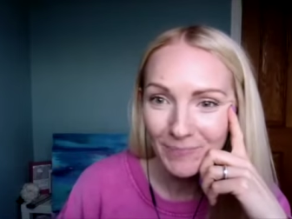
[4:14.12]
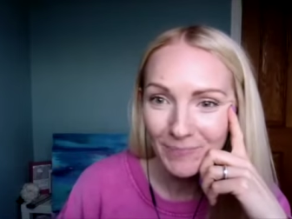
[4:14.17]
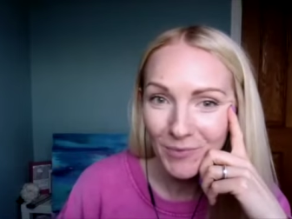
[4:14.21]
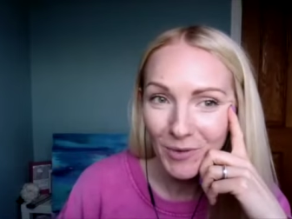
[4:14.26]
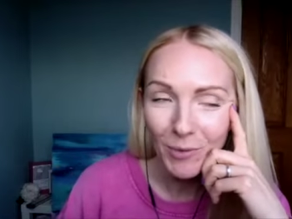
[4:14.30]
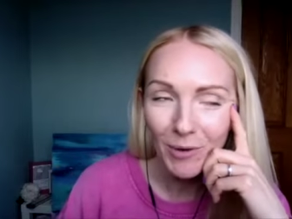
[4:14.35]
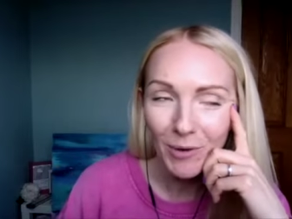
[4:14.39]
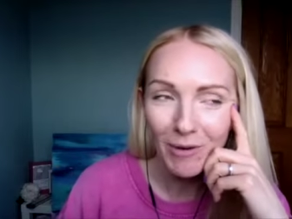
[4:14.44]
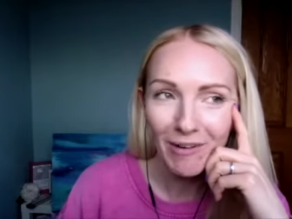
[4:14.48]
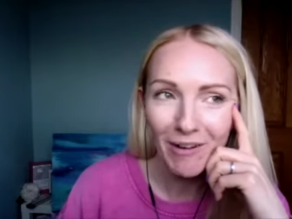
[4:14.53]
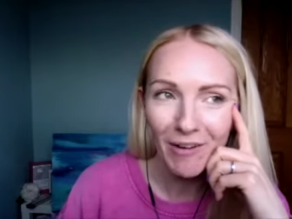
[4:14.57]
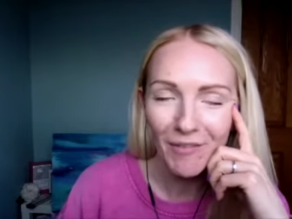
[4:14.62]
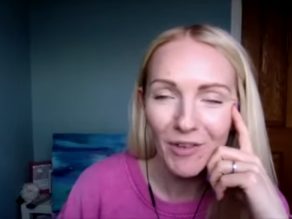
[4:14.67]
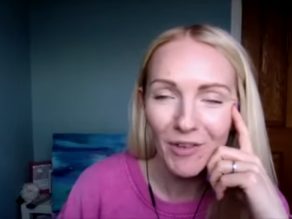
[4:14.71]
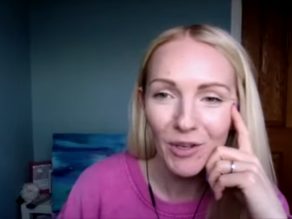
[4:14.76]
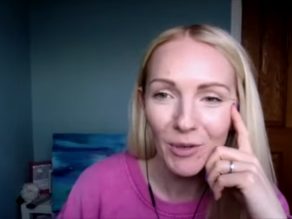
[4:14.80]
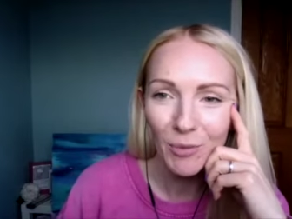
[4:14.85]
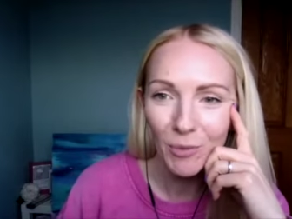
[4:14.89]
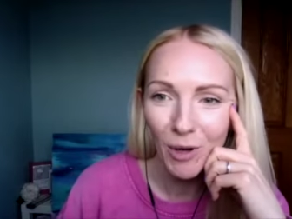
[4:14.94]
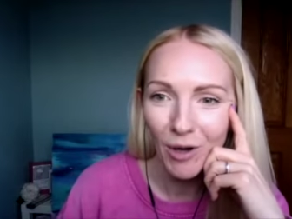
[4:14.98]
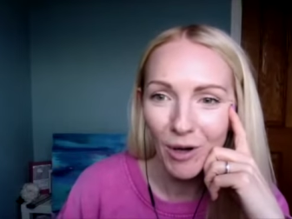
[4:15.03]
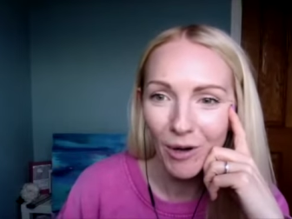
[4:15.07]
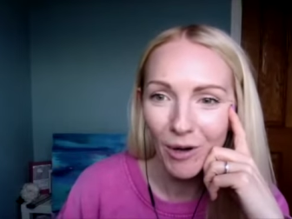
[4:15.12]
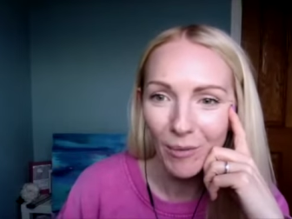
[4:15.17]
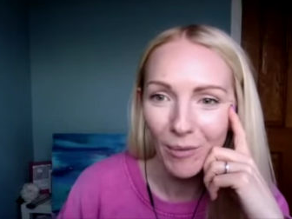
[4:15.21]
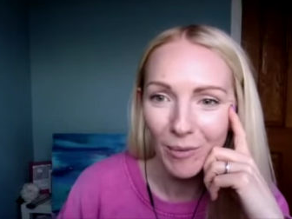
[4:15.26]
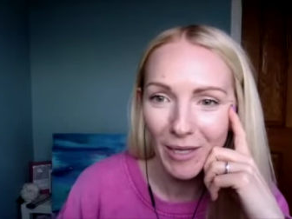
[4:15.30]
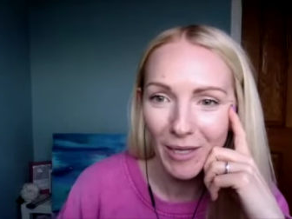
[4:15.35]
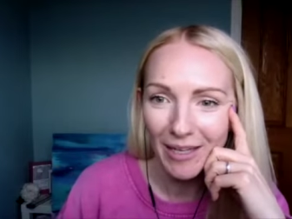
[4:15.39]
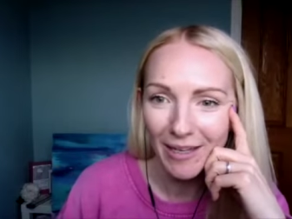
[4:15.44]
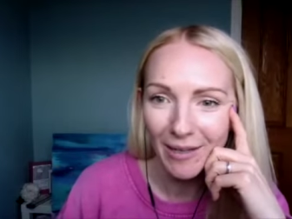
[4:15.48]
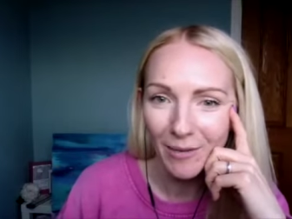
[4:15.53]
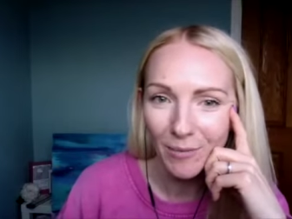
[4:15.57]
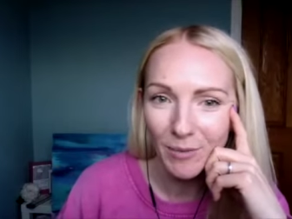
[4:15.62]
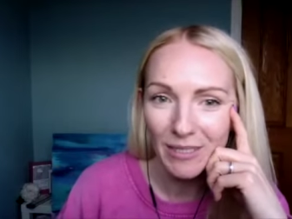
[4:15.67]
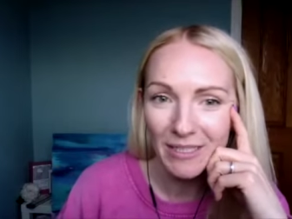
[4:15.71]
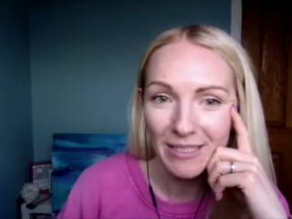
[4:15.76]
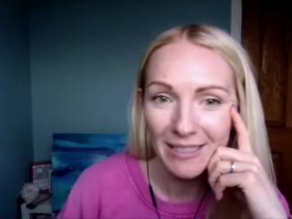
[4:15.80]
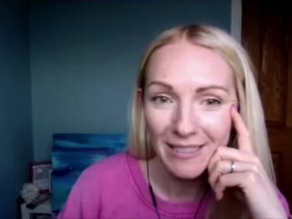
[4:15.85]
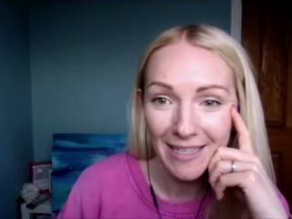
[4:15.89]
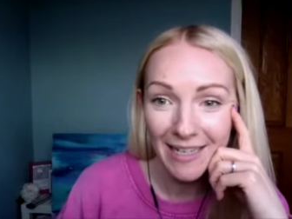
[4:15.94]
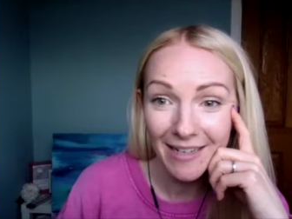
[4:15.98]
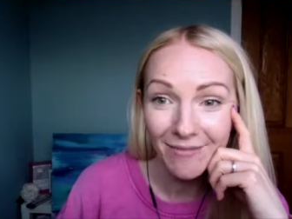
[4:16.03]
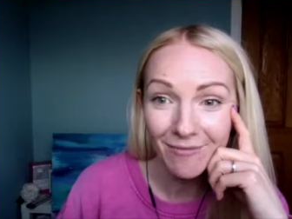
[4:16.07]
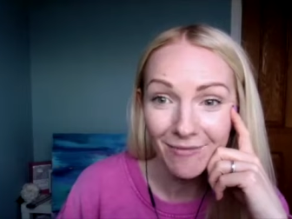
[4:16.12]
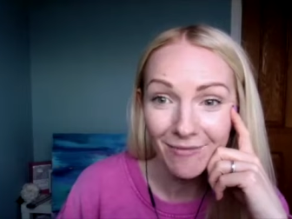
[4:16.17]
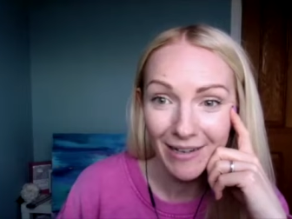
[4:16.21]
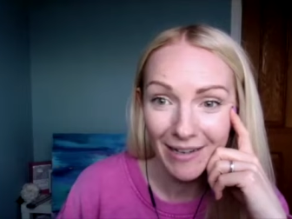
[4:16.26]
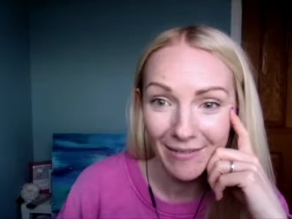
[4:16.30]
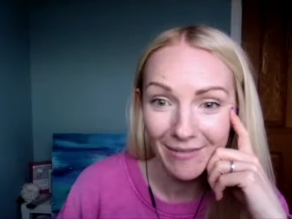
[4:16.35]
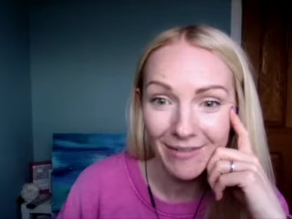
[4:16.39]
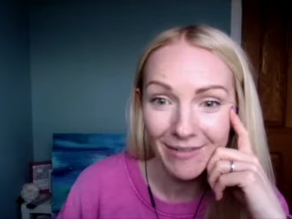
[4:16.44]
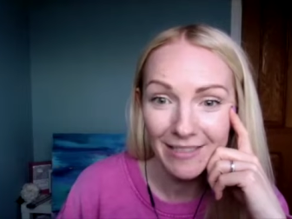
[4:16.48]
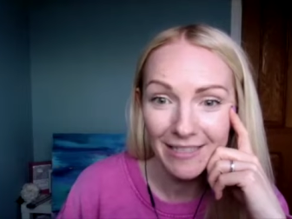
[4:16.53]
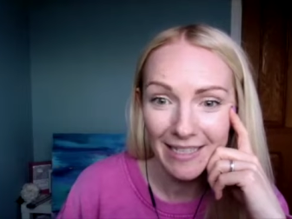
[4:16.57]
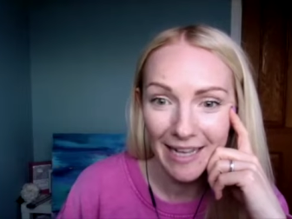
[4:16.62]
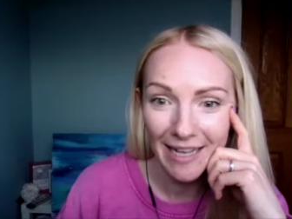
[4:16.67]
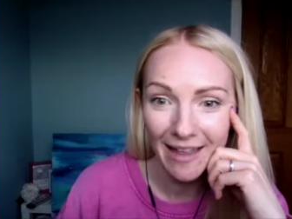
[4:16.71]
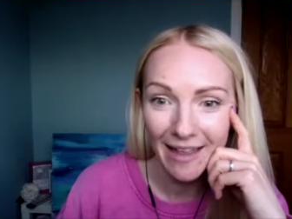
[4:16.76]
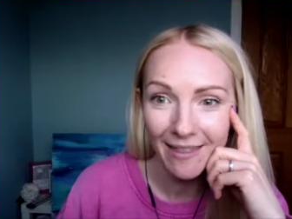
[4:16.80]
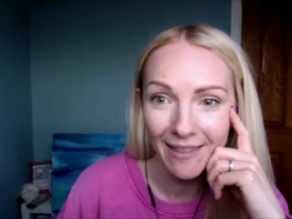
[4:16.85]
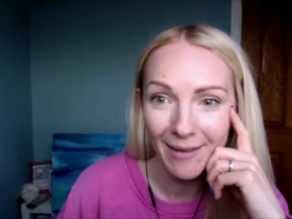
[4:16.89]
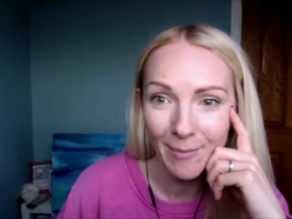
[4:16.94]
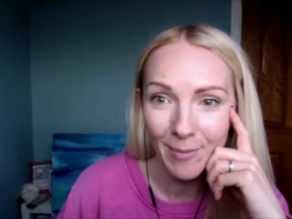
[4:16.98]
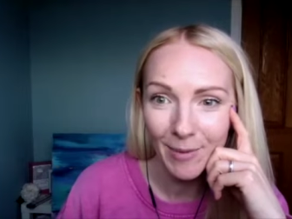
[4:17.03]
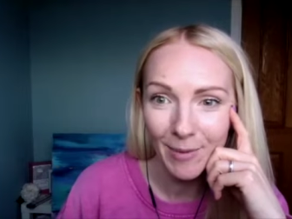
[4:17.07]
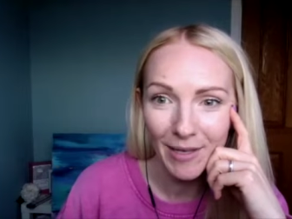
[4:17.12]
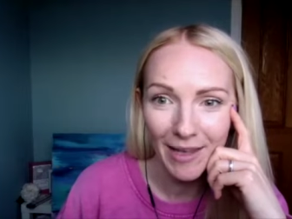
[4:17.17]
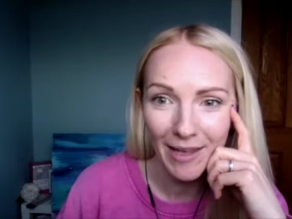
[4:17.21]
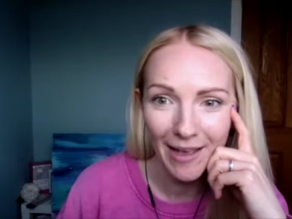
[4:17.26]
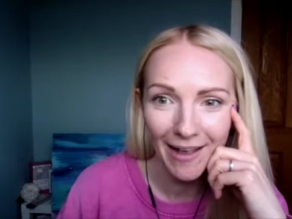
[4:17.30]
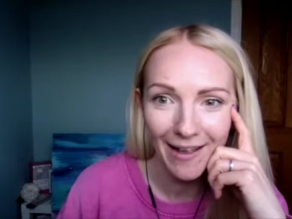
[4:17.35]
wherever you are, we sit round together. But